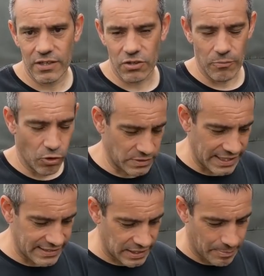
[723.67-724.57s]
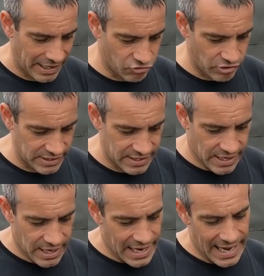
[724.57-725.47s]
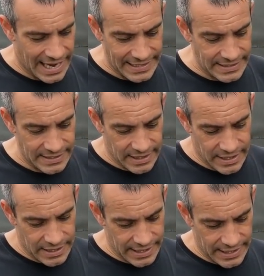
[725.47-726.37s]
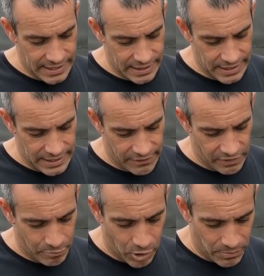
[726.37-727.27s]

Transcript: So I'm rotating the batteries, and they never have a problem.